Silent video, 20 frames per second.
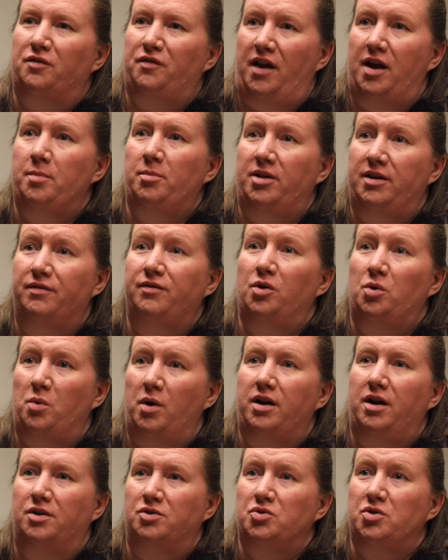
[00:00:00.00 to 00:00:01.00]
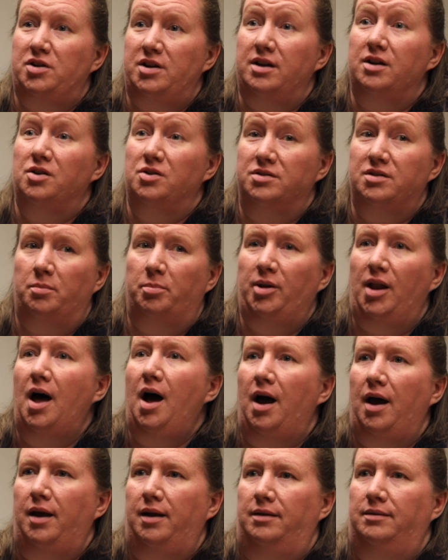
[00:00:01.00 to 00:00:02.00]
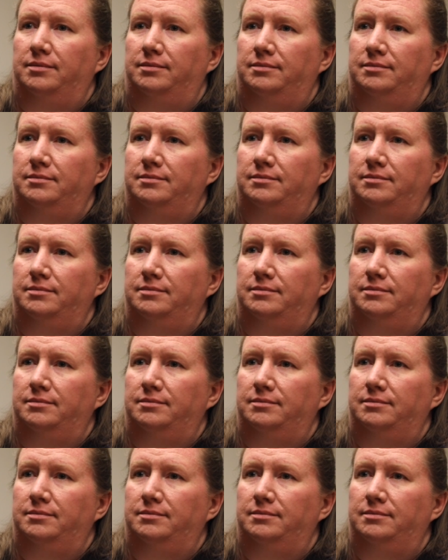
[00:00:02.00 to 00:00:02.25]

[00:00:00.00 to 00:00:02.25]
family for 100 years, apply.